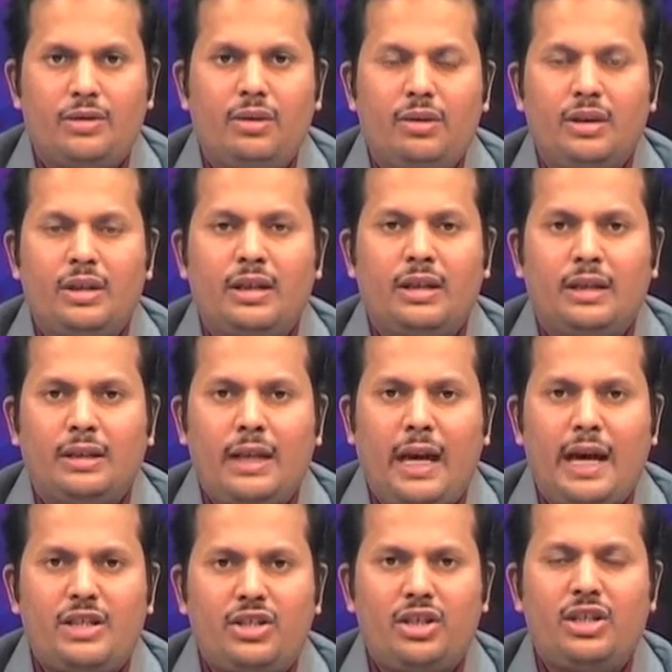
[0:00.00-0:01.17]
So,
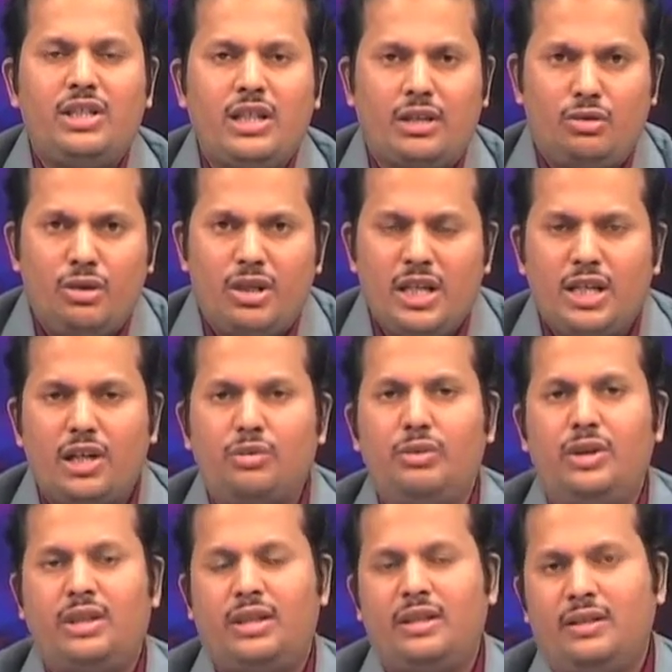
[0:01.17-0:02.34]
the action is associated
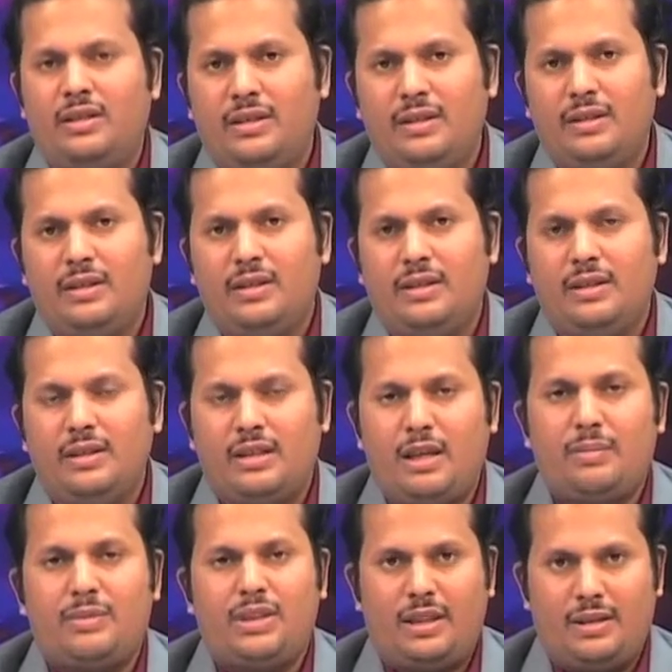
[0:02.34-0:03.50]
with the
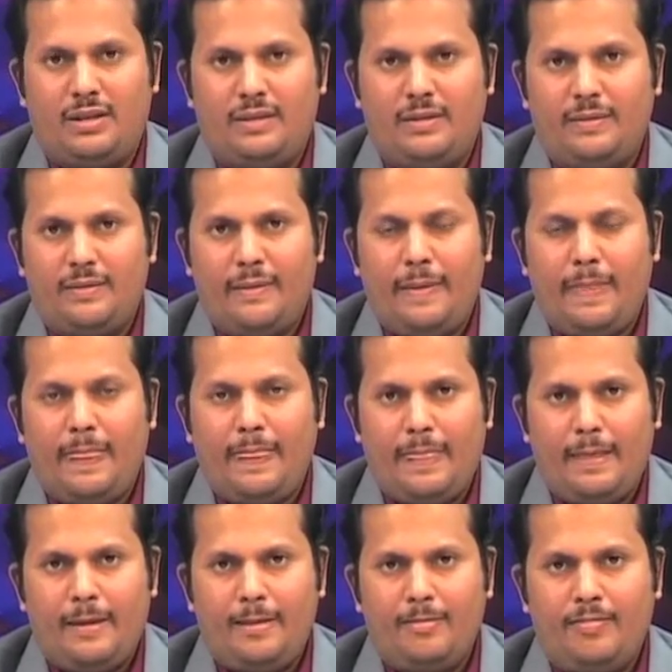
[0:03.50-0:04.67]
subject,
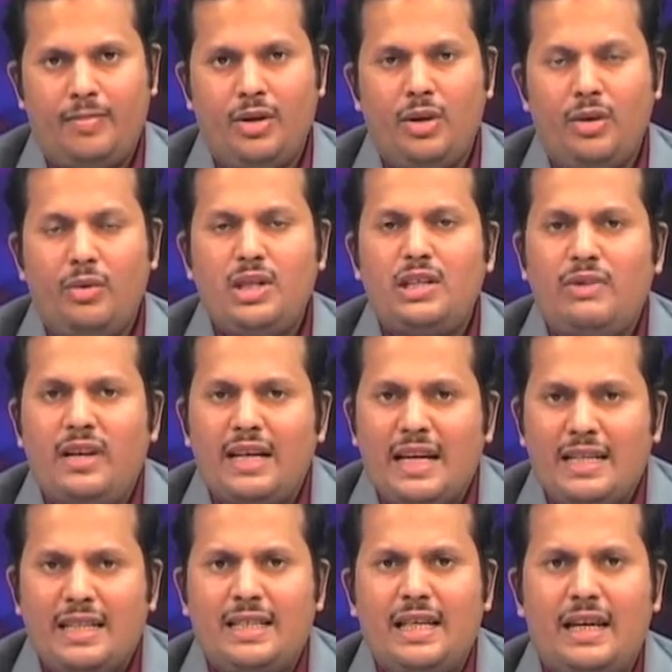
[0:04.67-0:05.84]
which is very
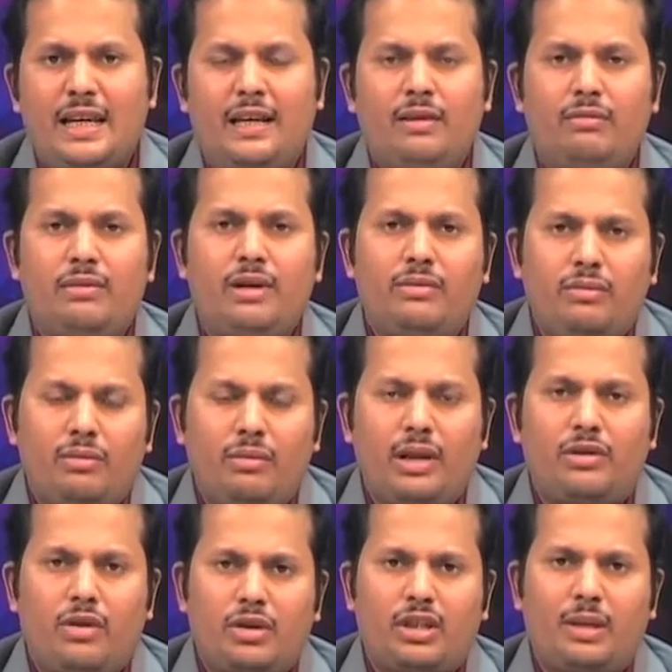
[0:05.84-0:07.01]
necessary when
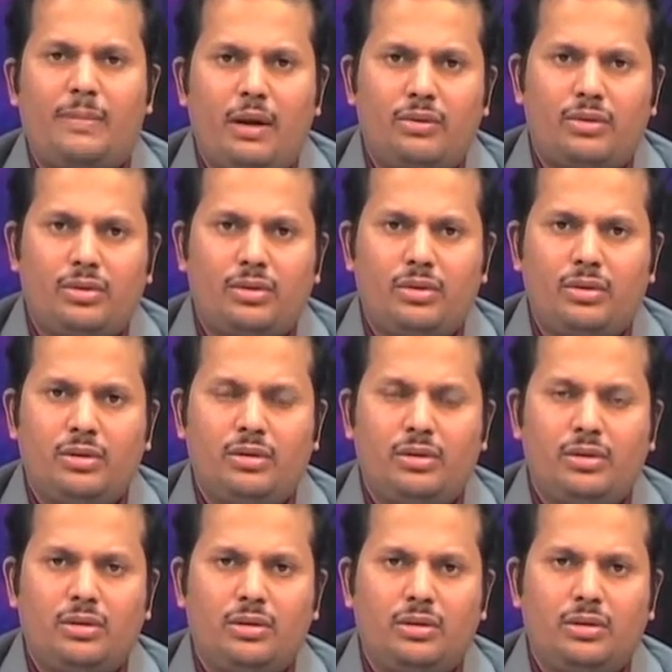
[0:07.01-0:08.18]
one talks about
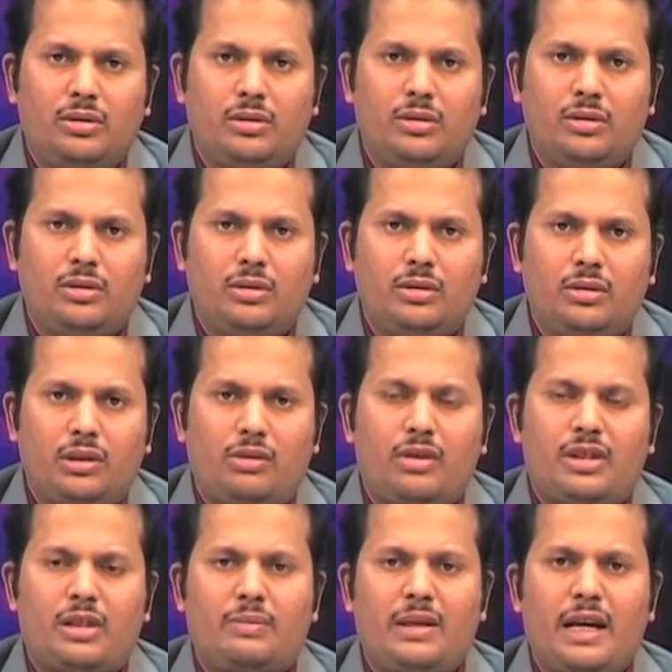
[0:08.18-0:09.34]
the
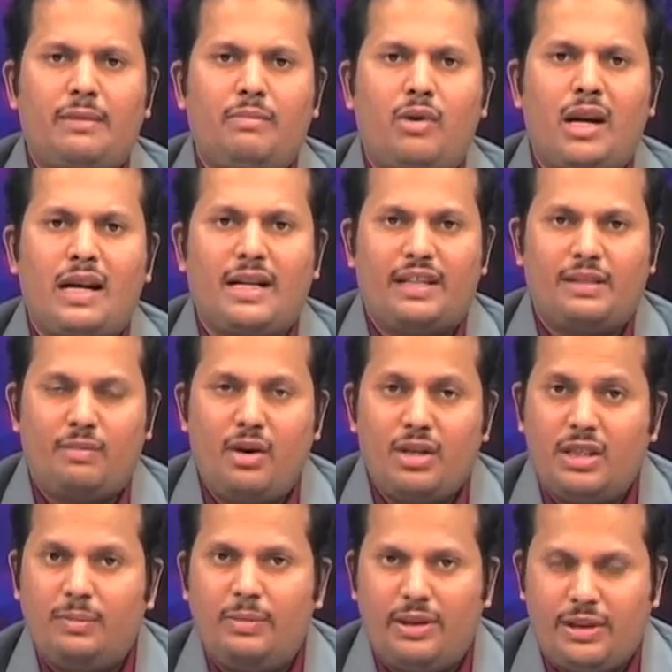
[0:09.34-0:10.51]
concept like moral
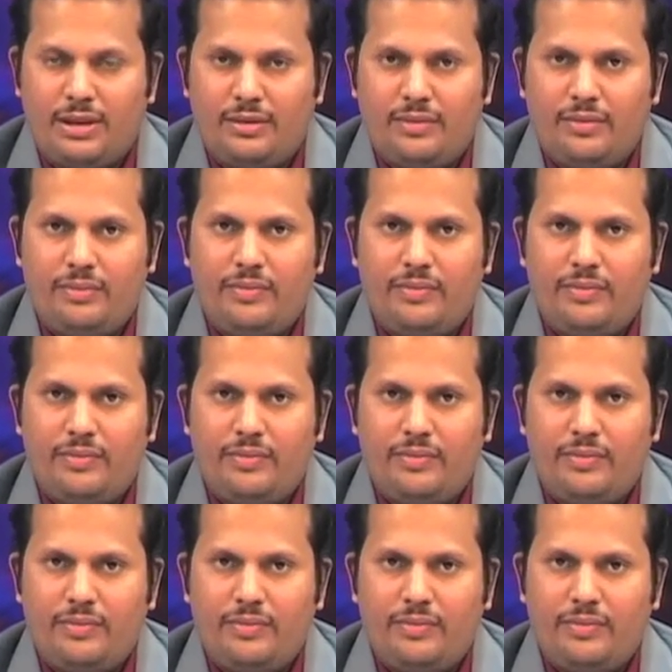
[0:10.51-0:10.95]
responsibility.